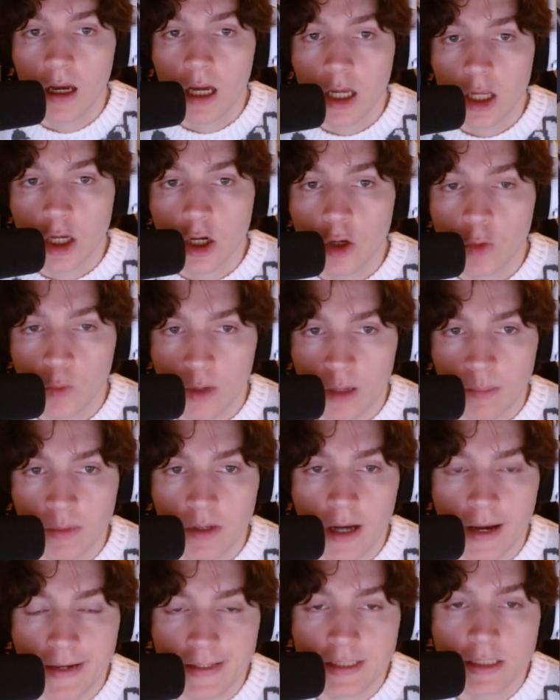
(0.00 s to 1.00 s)
Yo, what up
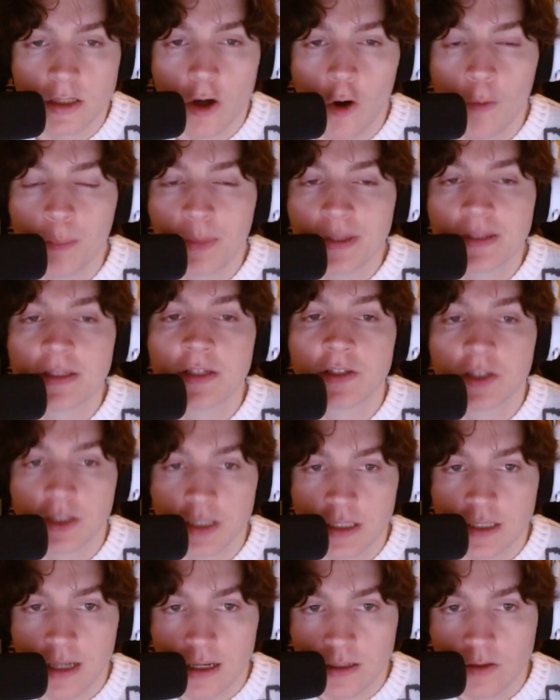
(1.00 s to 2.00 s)
guys, OPTCG
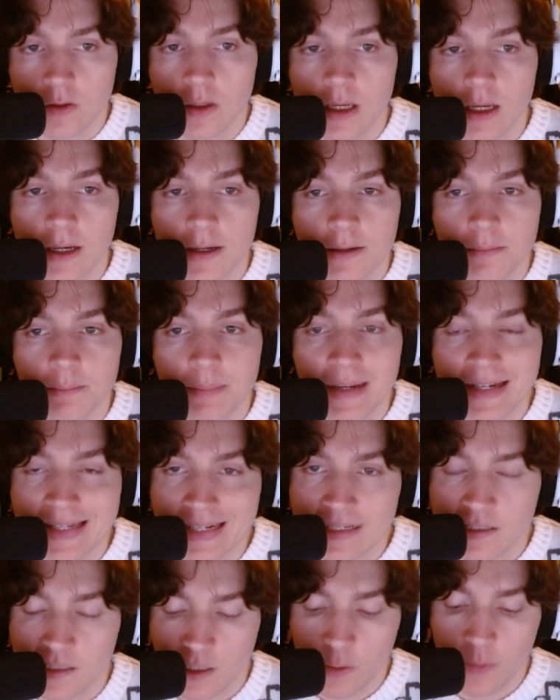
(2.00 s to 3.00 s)
Daniel here, back
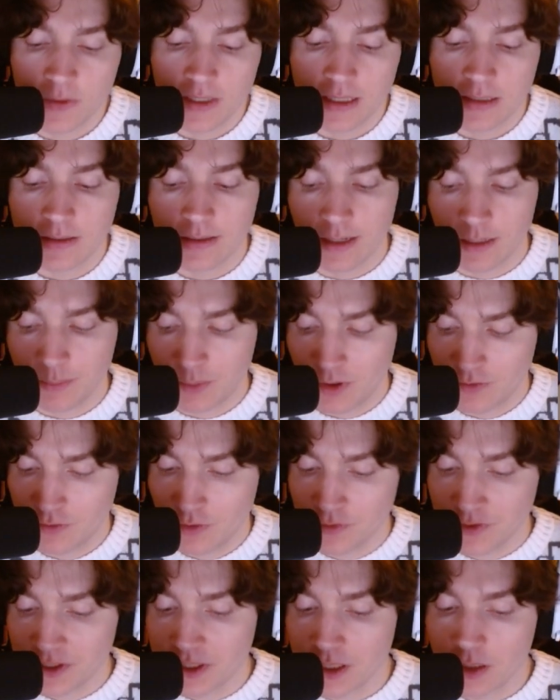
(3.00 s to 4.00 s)
and again with a deck profile
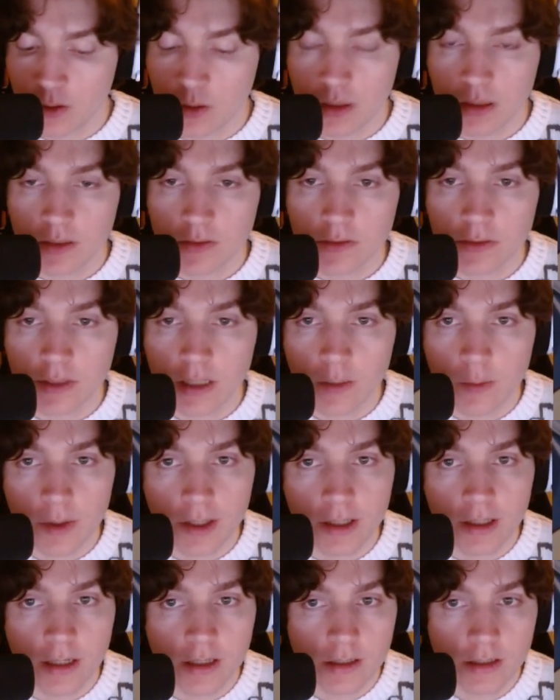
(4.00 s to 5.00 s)
video. Today
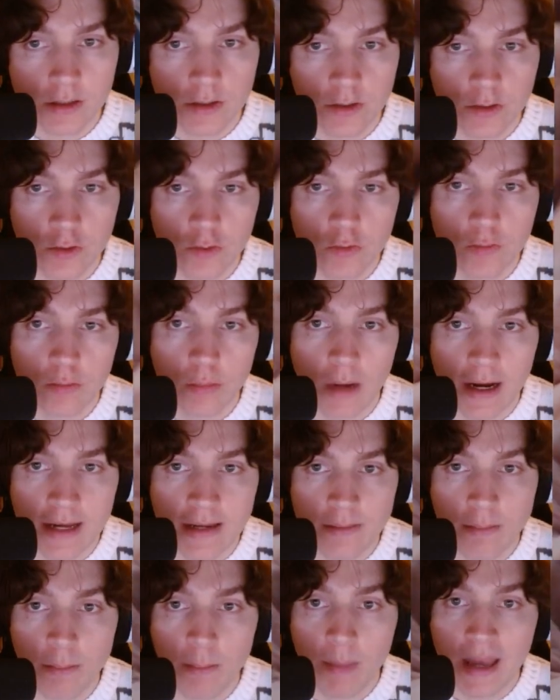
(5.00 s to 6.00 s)
we're gonna do my
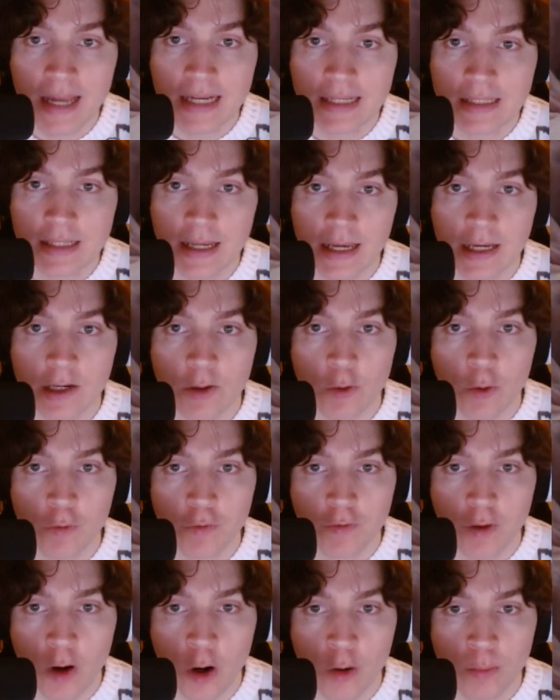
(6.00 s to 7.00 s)
main deck
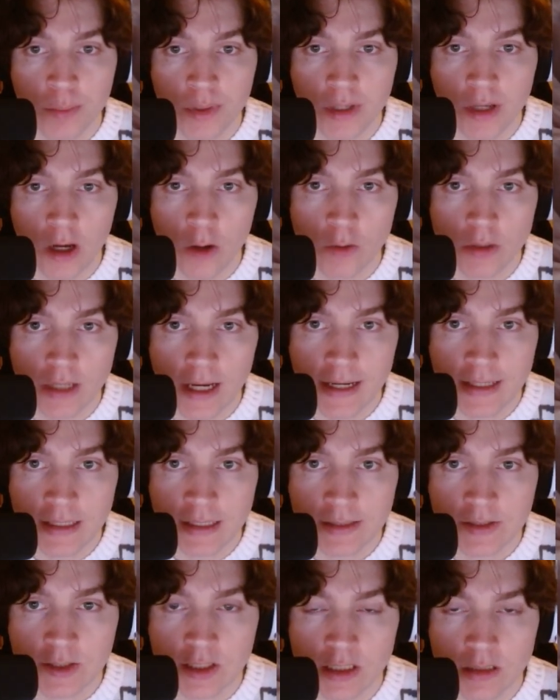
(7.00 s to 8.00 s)
of OP09.
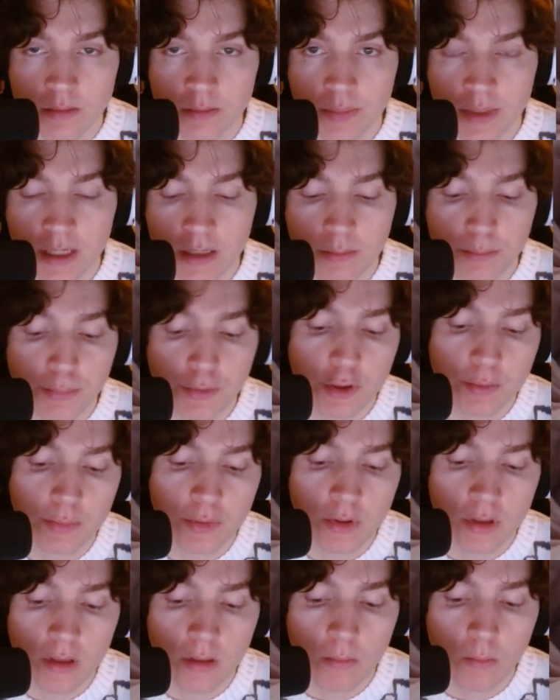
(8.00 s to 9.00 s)
It's gonna be
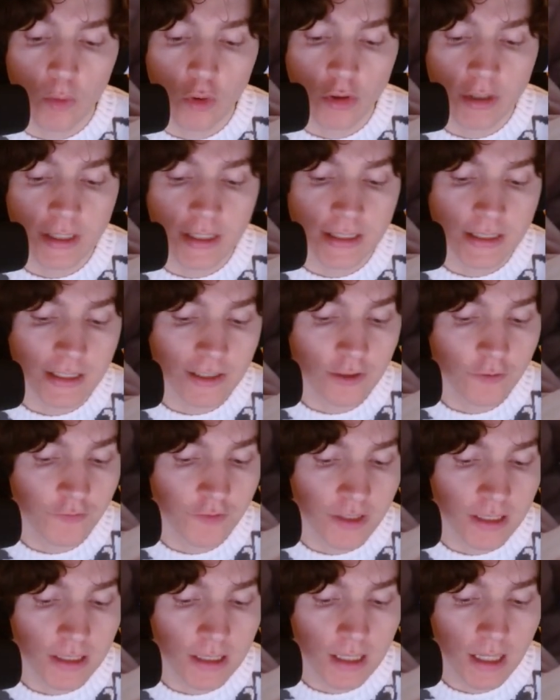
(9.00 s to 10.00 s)
Purple Monkey D.
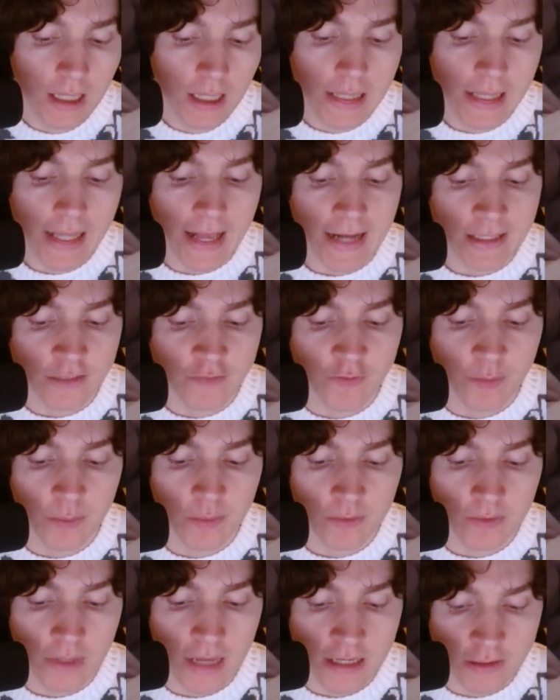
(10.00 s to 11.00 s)
Luffy.
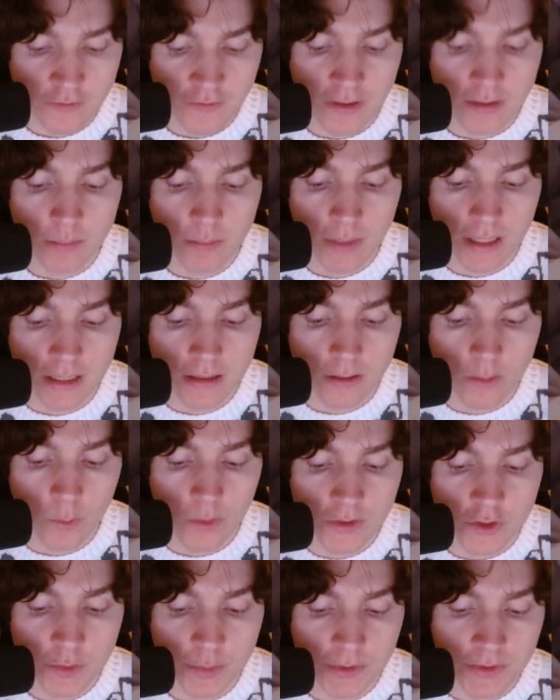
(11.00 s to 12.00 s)
Activate main
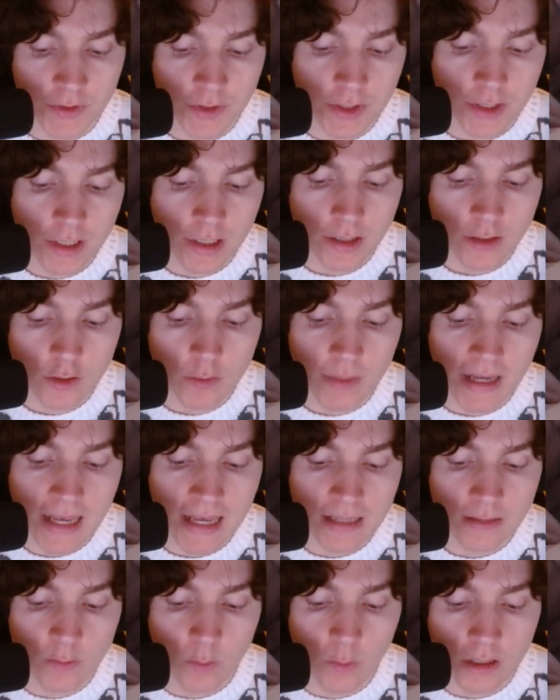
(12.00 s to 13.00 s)
once per turn. You may
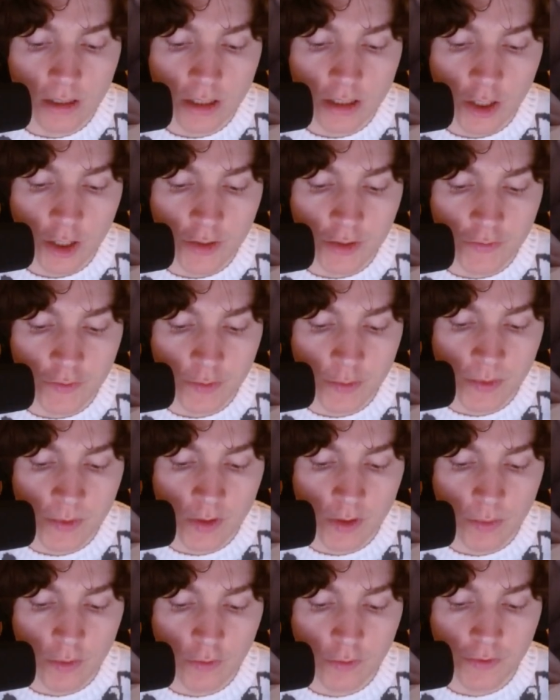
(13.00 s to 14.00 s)
add one card from the
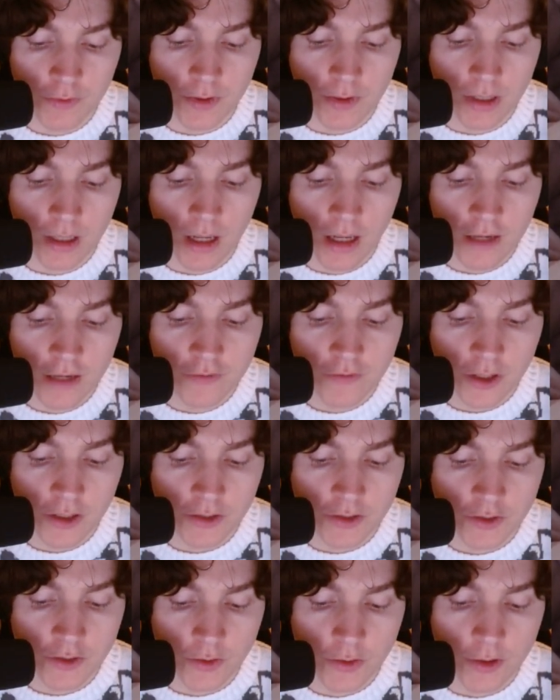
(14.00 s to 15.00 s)
top of your life
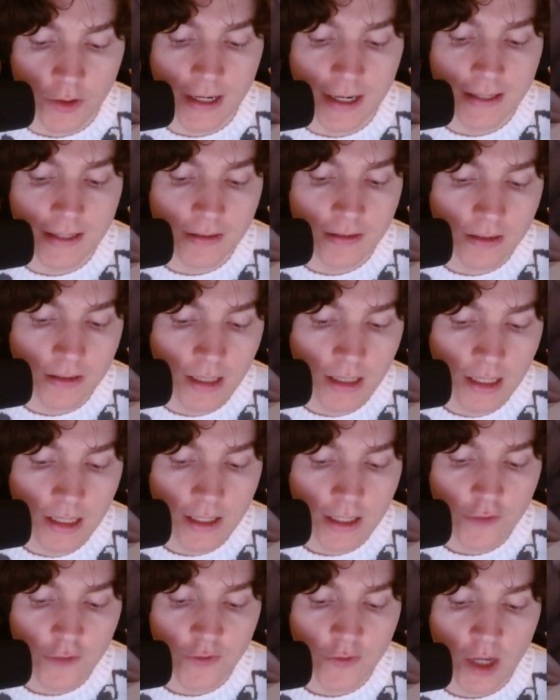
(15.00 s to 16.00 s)
cards to your hand.
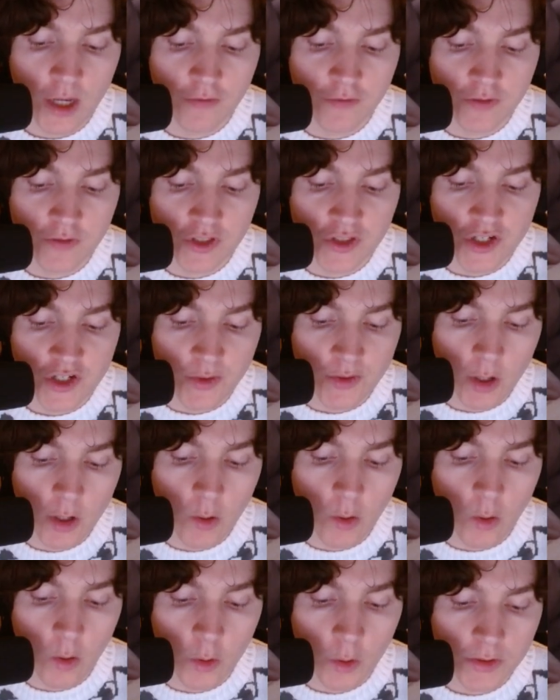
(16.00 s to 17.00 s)
If you have
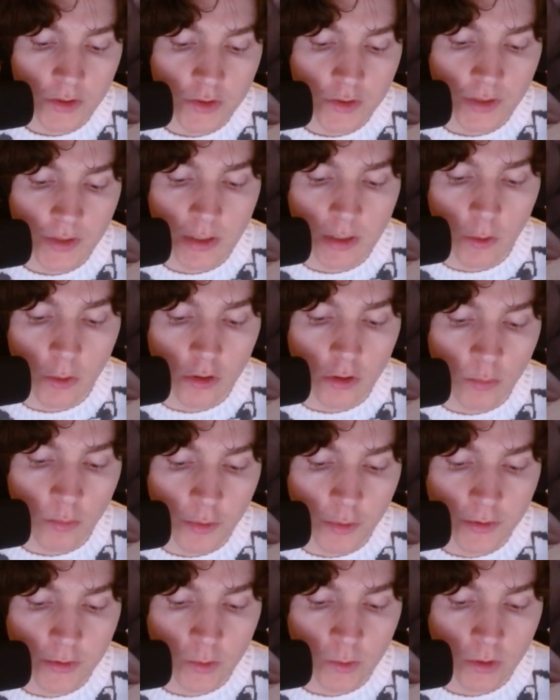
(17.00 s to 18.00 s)
0 or 3 or
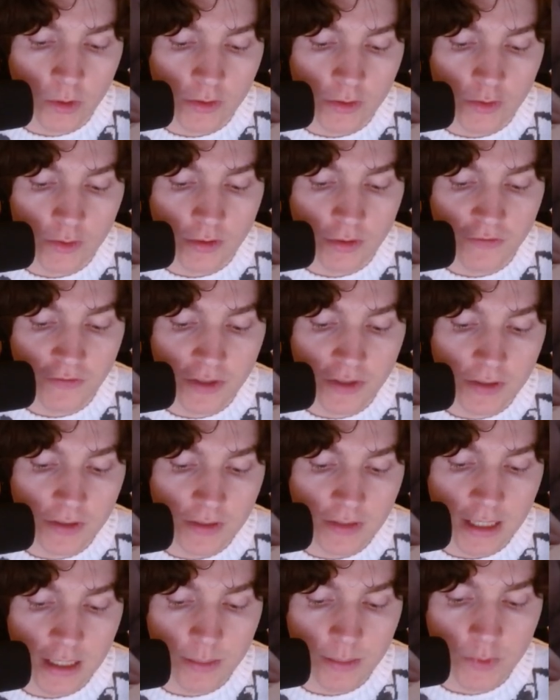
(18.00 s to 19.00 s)
more Dawn cards on the field,
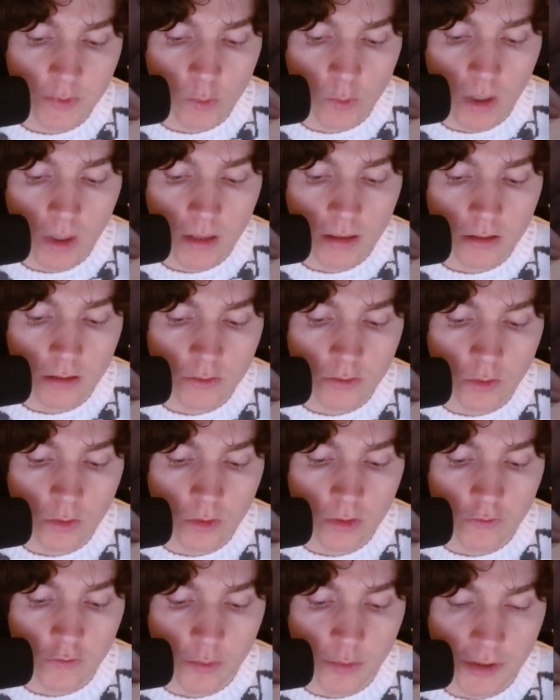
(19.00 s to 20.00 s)
add up to 1
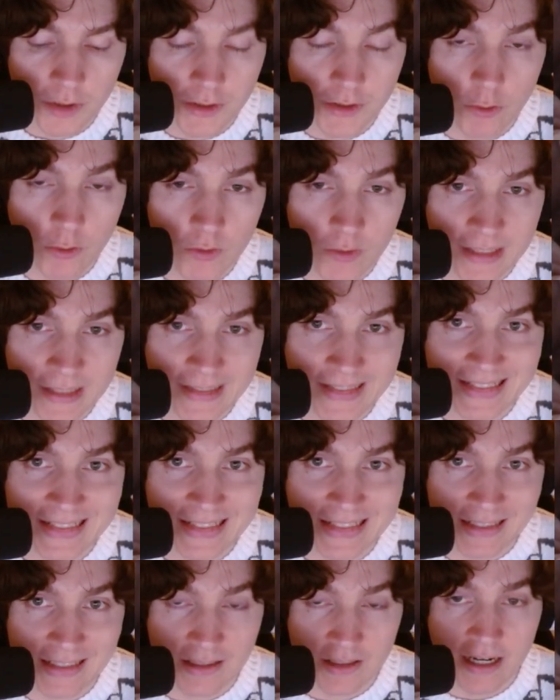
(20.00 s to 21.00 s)
Dawn from your Dawn deck and
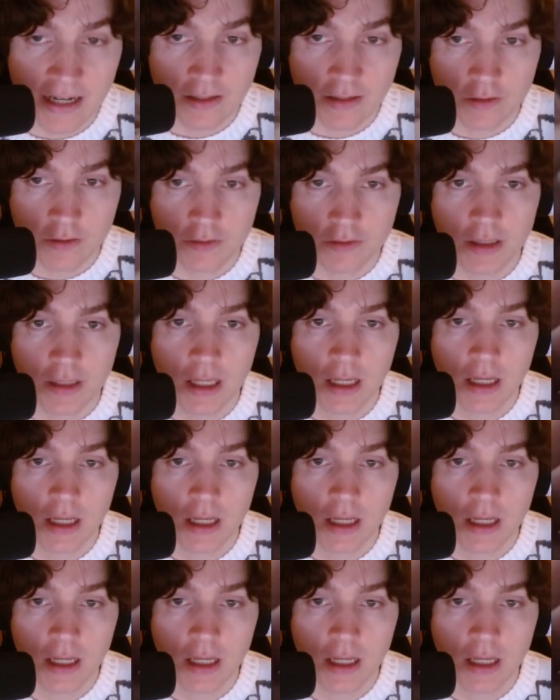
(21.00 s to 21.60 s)
set it as active.